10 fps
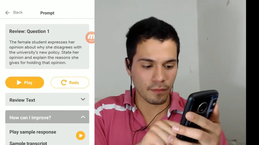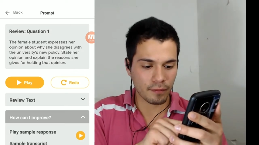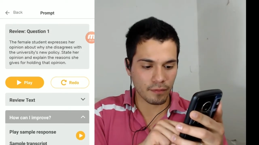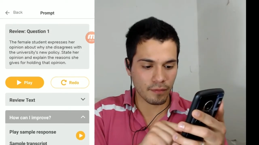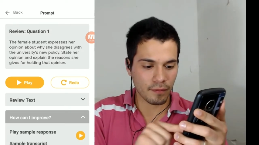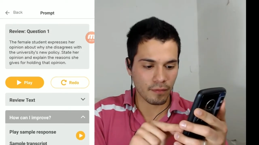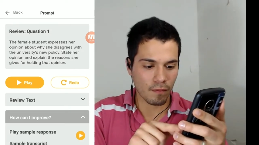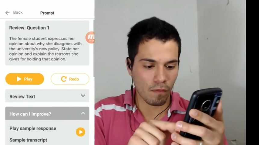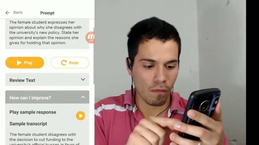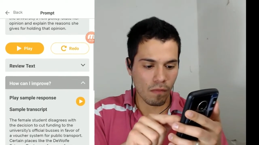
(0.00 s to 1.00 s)

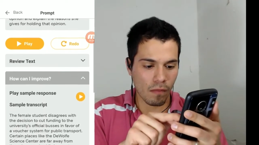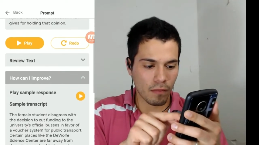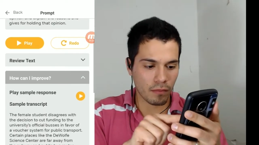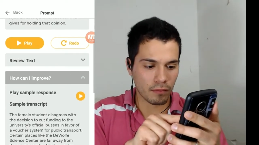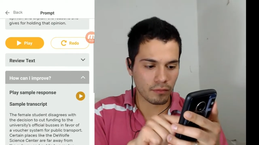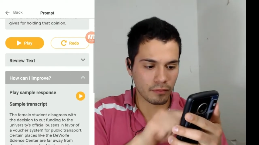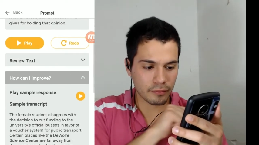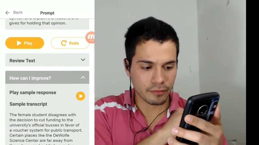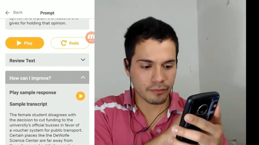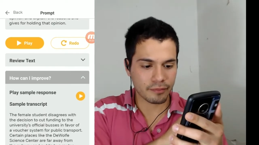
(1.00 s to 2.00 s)
Nothing is said.